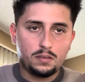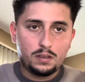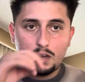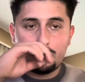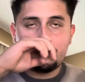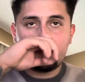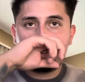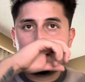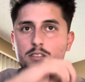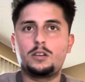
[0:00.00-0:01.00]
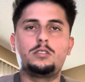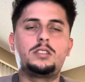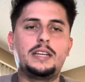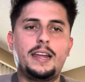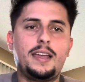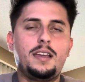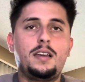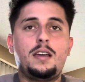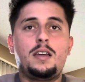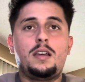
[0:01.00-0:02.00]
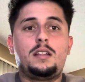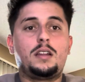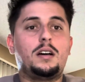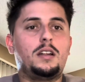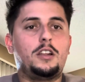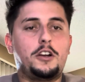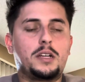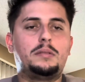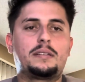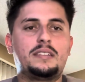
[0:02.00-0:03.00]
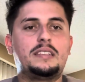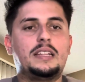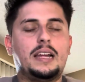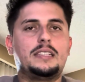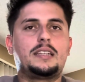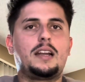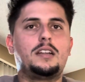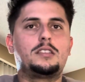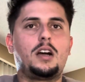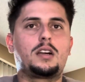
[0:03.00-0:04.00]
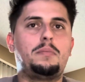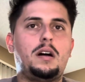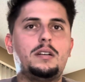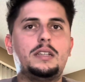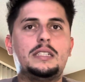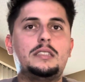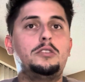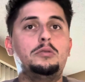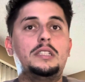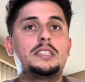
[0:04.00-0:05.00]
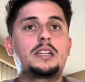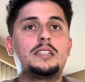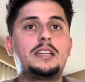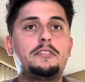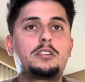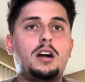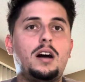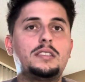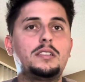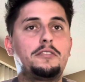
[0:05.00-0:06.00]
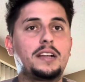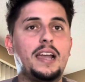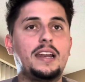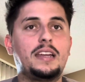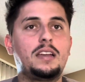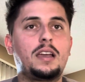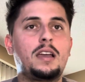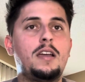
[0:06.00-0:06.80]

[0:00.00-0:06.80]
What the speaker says: Hey everyone. So today, the learning objective that I decided to talk about is to discuss several causes of forgetting